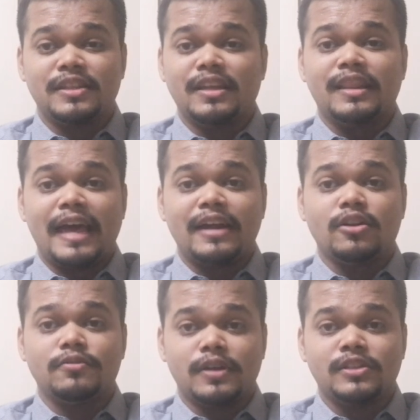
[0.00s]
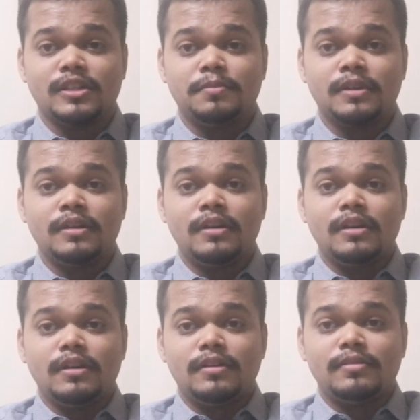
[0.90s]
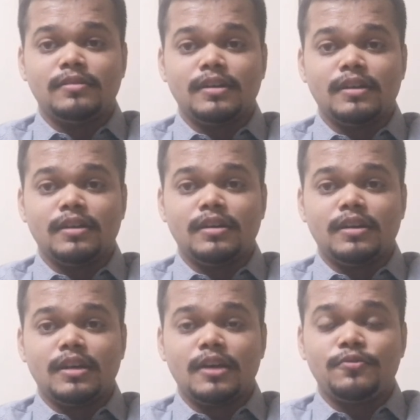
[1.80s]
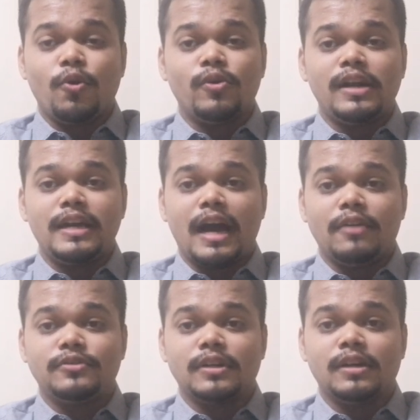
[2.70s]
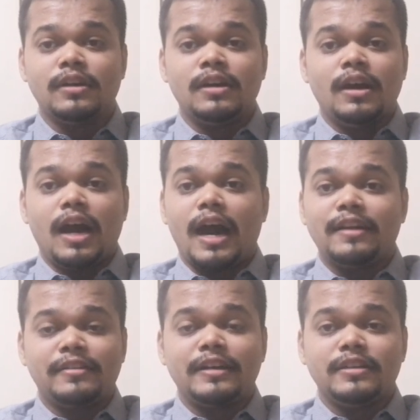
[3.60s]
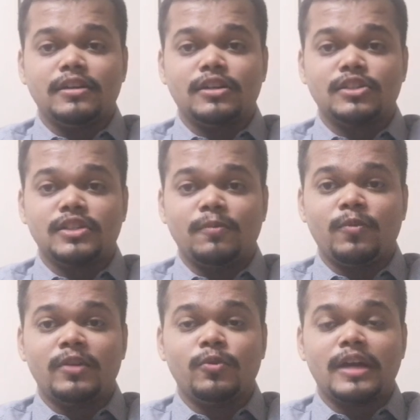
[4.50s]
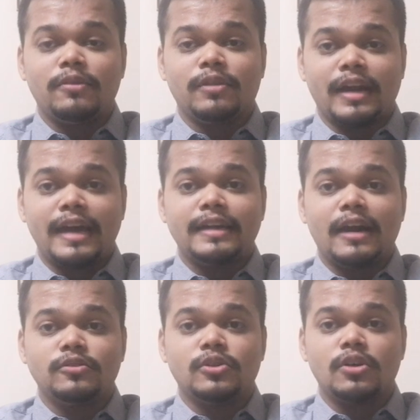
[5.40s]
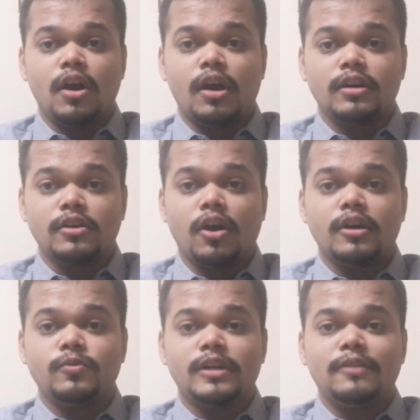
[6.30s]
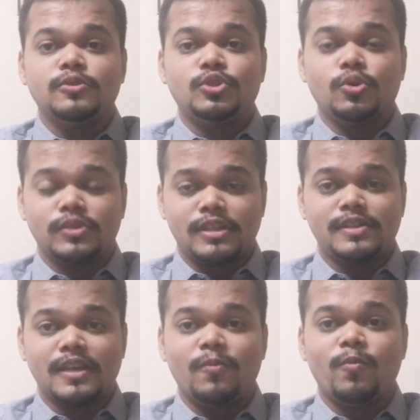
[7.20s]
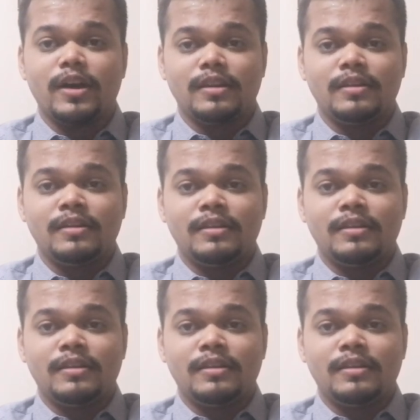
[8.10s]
in the land of Egypt, if only after 100 years someone would have cried out to God, God would have chosen someone